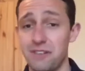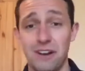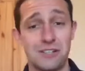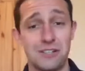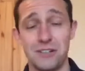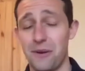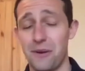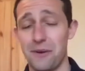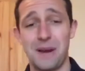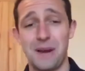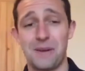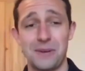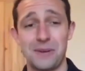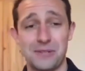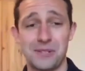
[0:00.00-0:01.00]
actually going
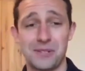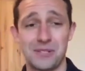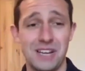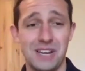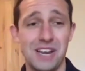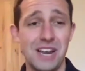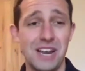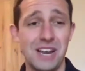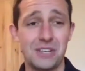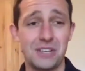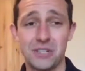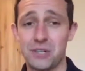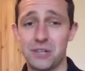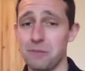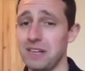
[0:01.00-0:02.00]
backwards because you're
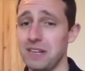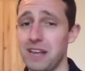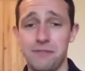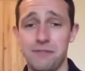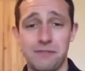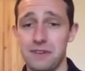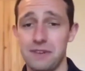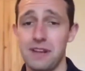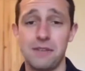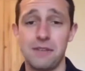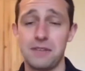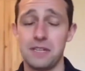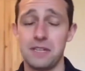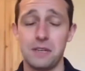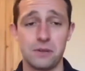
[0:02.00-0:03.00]
just going to be left
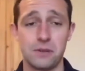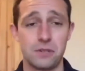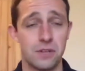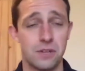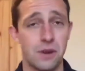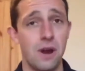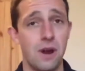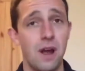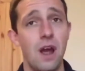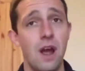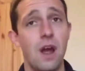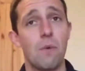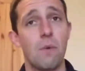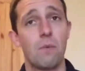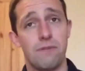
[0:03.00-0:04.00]
left in the dust. So
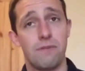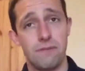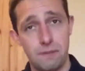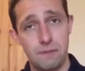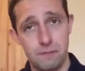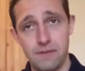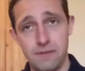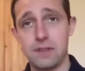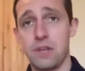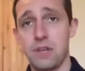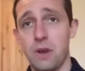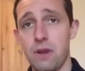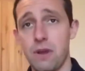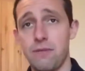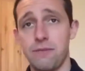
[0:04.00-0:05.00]
yeah, with
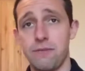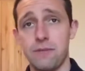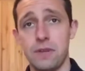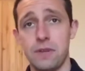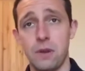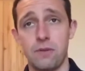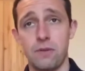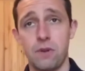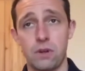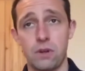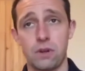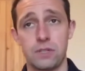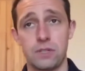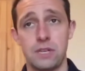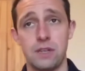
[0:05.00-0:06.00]
SEO, if you know you've got to
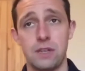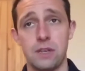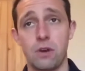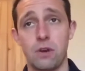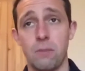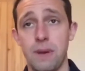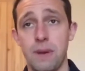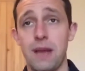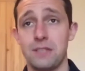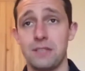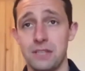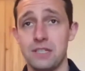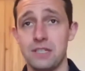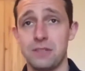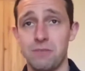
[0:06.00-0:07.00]
consider that your
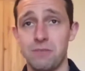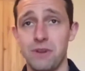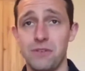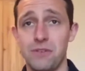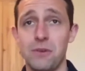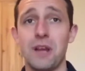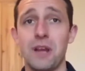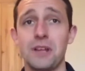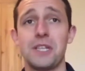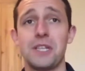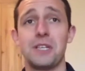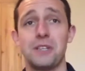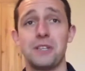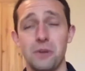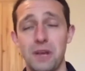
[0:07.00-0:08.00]
competitors, if you get to
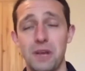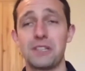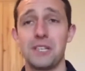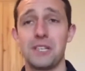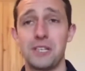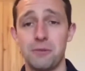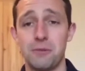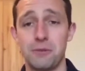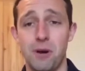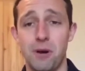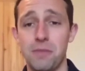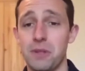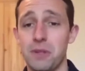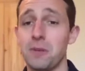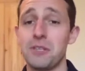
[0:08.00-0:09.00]
the do get to the top
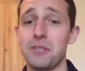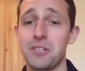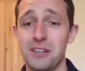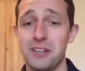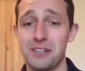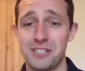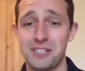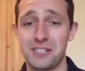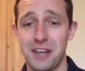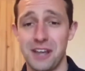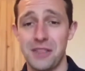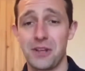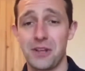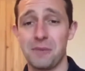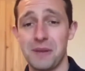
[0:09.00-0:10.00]
spot, they're going to be jealous.
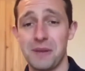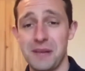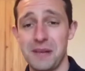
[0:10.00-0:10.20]
they're going to be